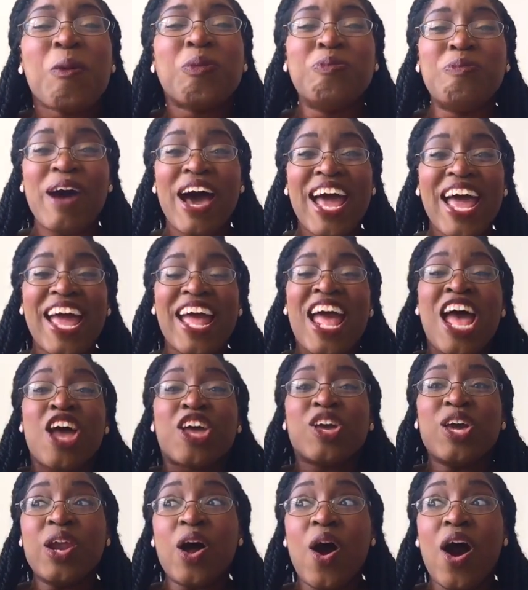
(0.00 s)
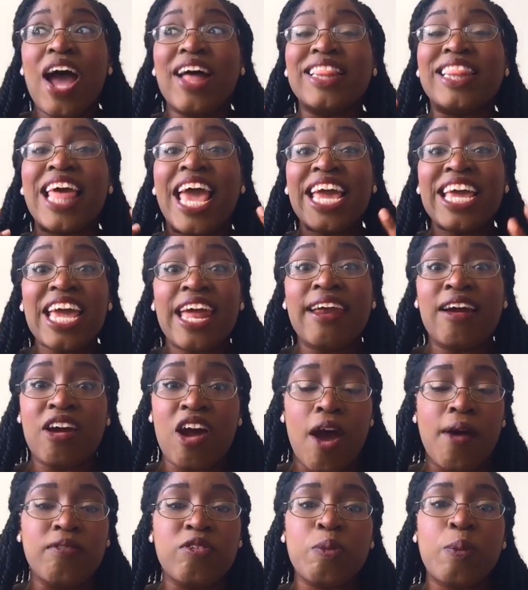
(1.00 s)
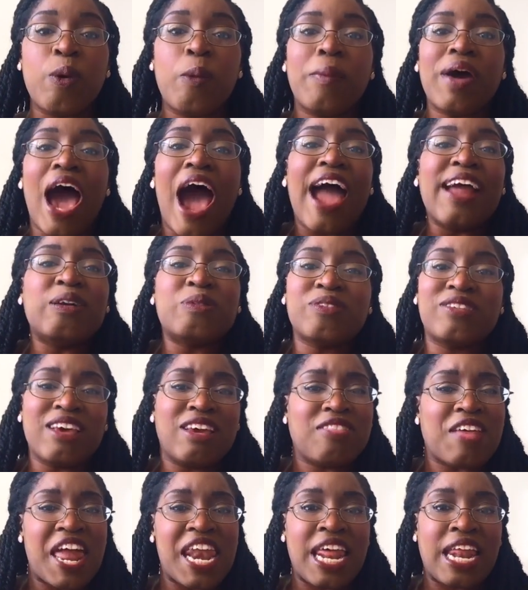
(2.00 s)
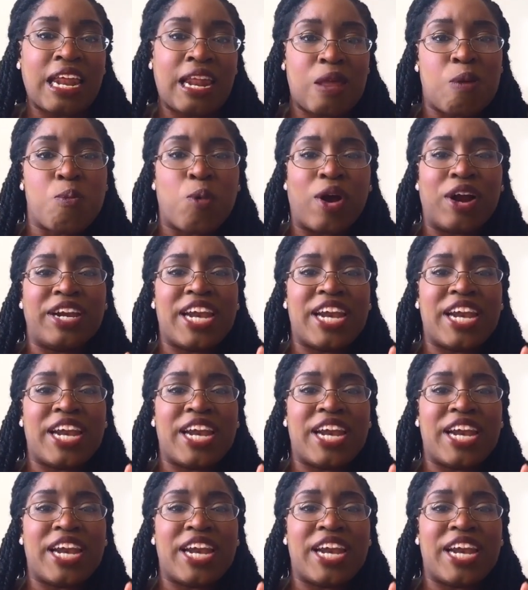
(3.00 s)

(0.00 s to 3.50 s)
But, you know, they get uncomfortable, but I don't take that in anymore.